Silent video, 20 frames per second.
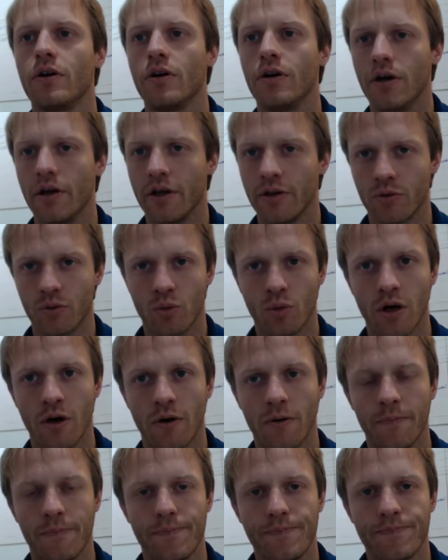uh, as
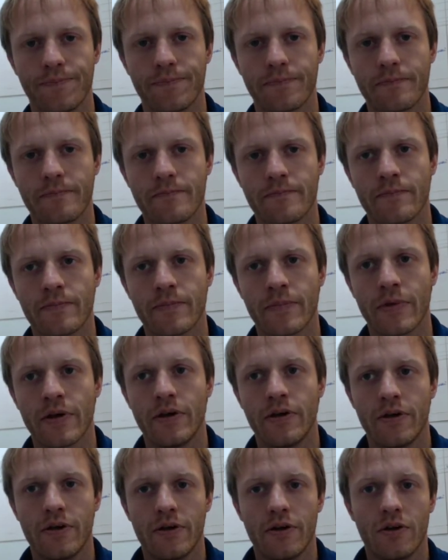well.
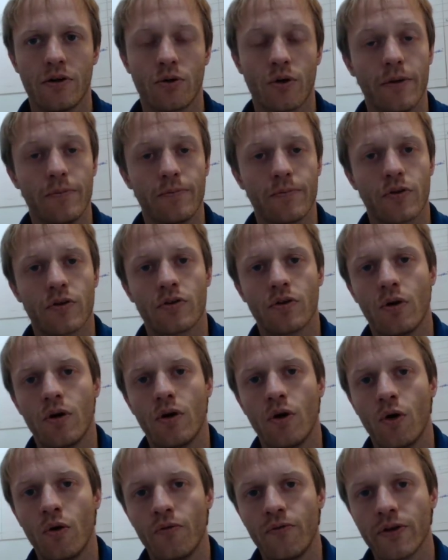Okay, so
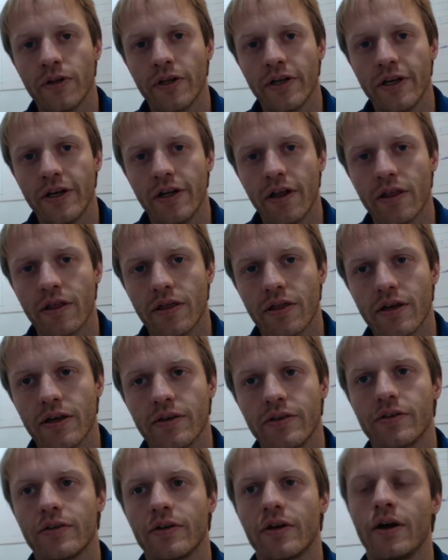hopefully
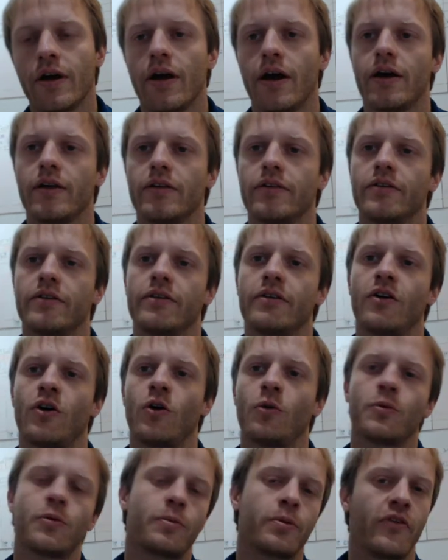this has
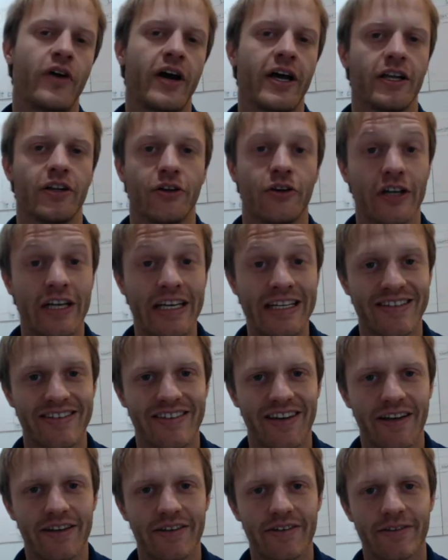helped provide a little
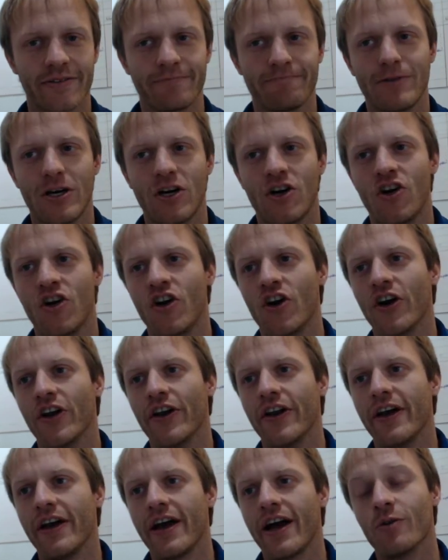insight
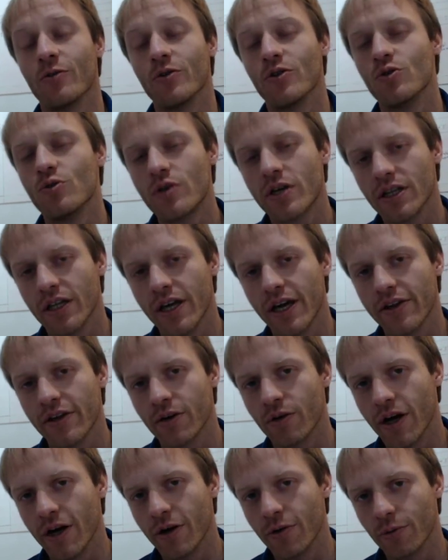on how you can lay the
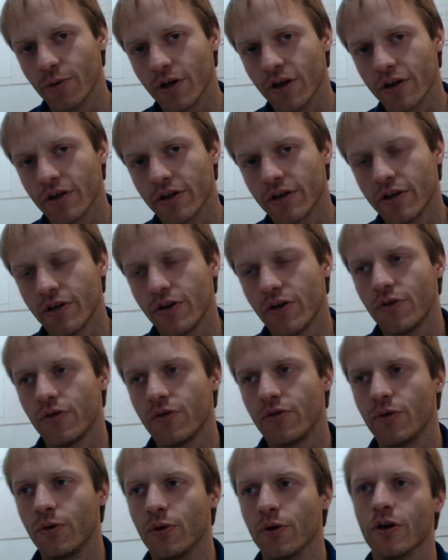groundwork
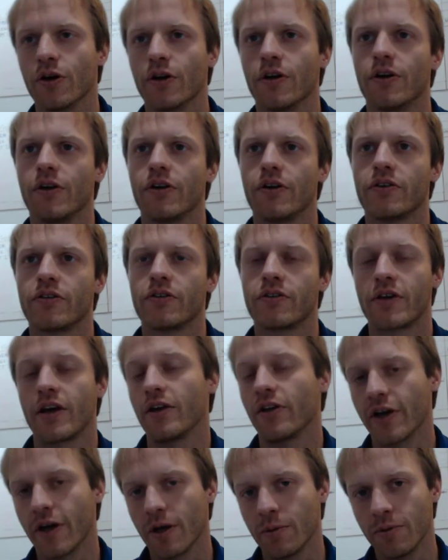for
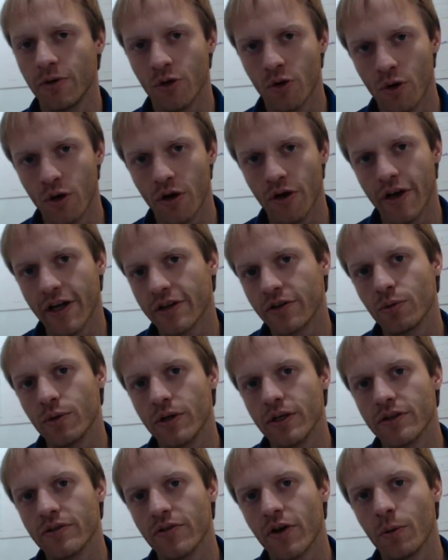scaling up your
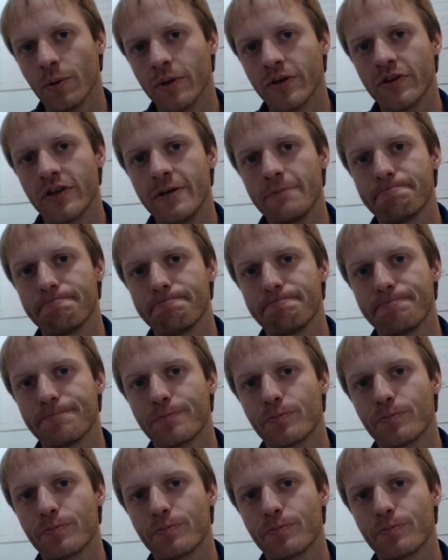NetSuite development team.